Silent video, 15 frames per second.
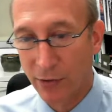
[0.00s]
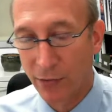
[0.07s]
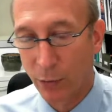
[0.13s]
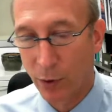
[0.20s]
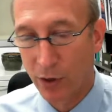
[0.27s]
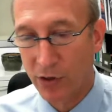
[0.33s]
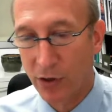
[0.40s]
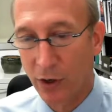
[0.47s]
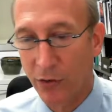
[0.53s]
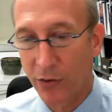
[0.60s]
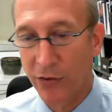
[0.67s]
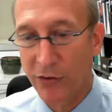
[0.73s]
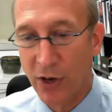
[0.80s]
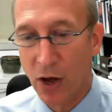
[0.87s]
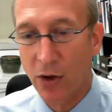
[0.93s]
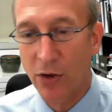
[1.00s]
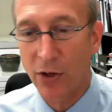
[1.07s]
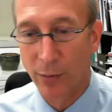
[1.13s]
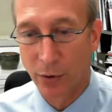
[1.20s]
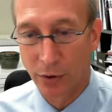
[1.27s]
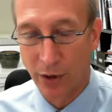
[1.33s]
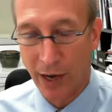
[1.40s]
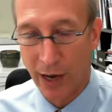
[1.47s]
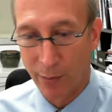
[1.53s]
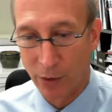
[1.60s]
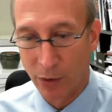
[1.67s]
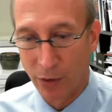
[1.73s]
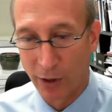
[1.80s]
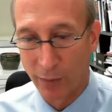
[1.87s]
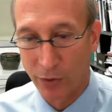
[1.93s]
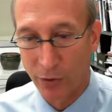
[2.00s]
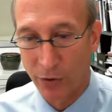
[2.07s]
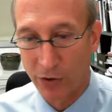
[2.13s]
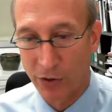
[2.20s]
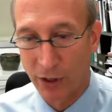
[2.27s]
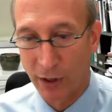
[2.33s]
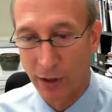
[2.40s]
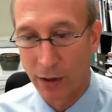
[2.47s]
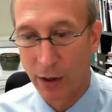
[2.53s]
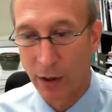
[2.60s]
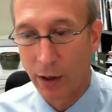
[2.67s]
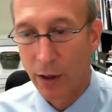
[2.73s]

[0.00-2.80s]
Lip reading: of what's called the soluble amyloid protein,